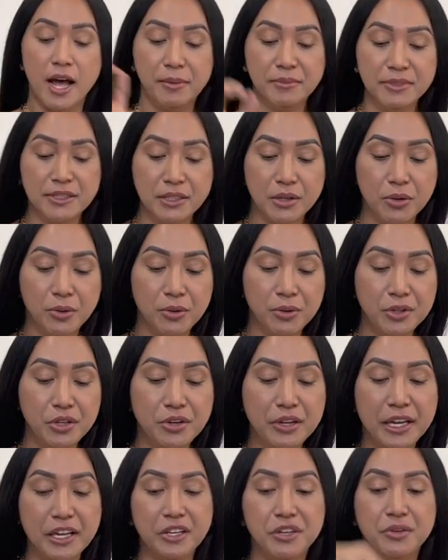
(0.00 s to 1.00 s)
So you
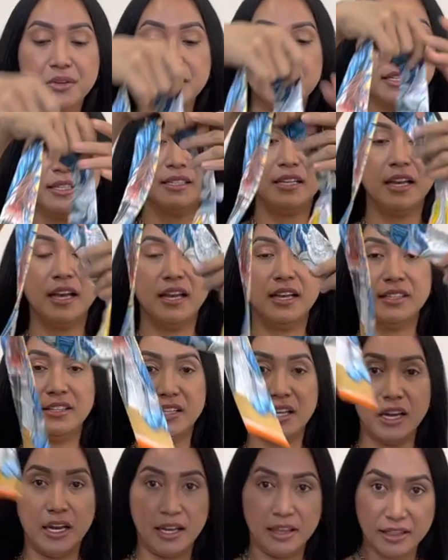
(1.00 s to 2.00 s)
can use this as
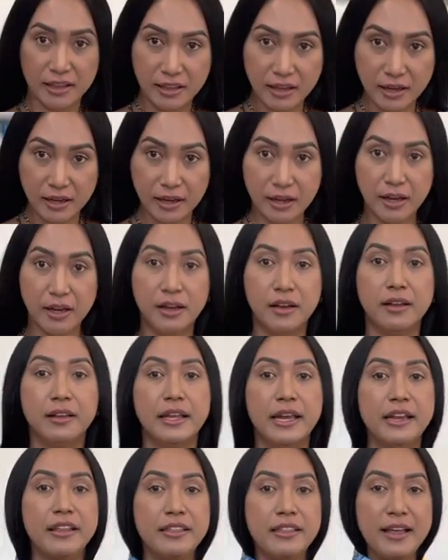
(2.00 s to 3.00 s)
a,
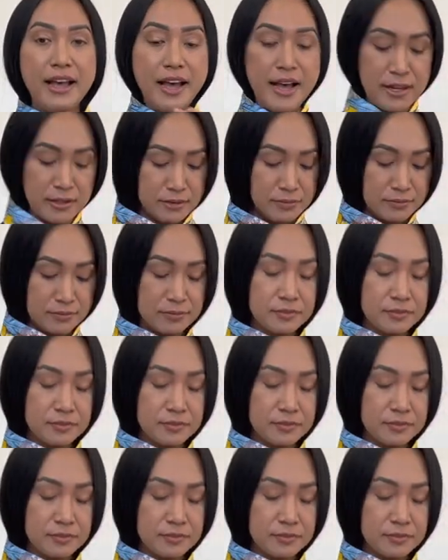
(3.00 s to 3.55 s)
like that,